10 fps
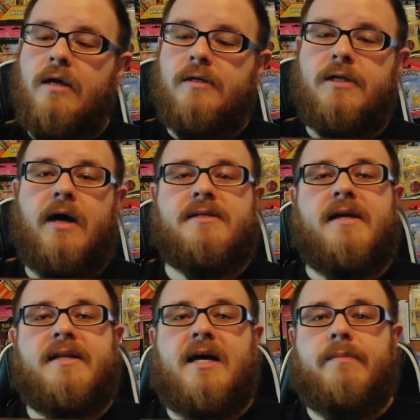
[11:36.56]
toss
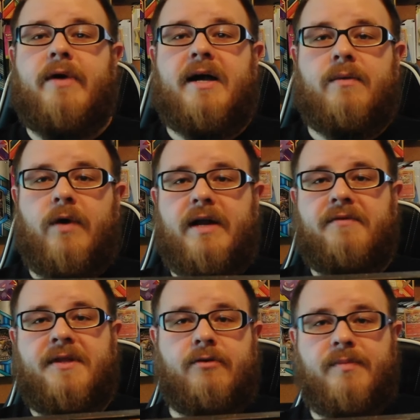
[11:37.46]
that down to black and white.
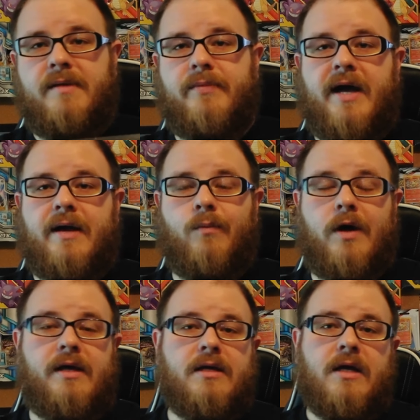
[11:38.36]
Everything would be in black and
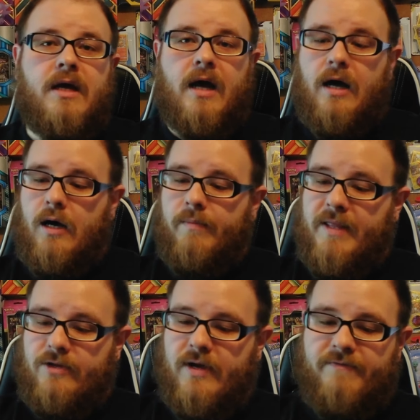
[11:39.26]
white. And
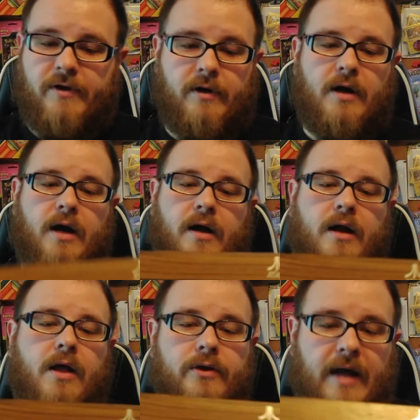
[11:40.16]
then you have your
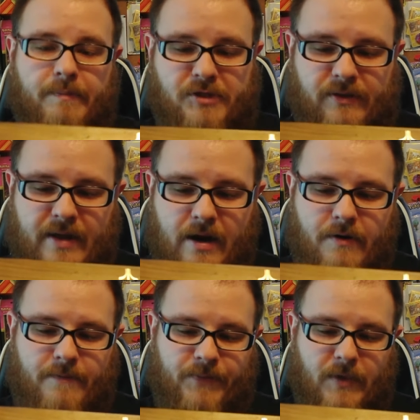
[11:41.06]
colored option
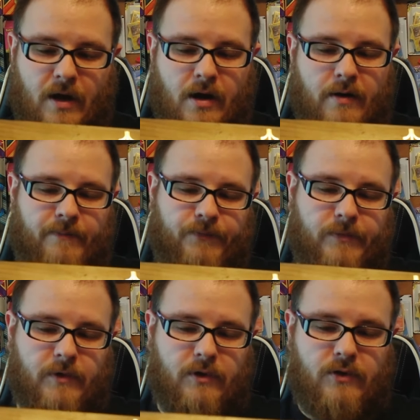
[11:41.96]
there.
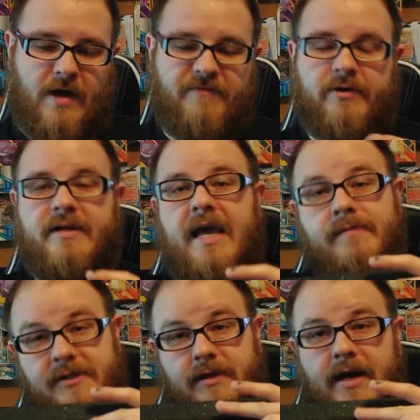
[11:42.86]
You have your
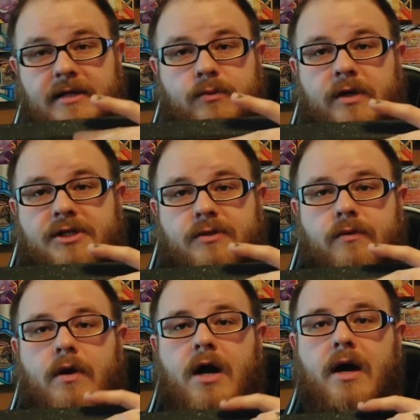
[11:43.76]
game select, which
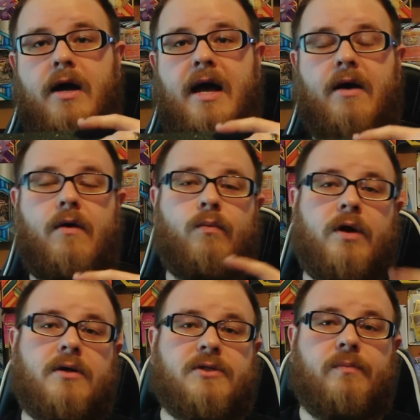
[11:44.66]

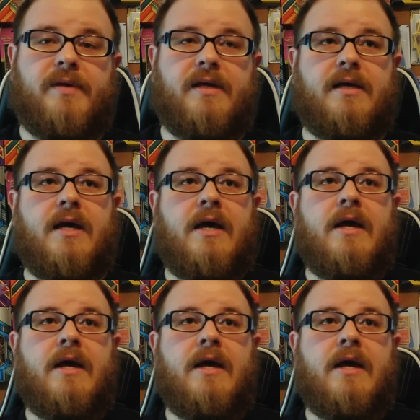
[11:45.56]
would also be,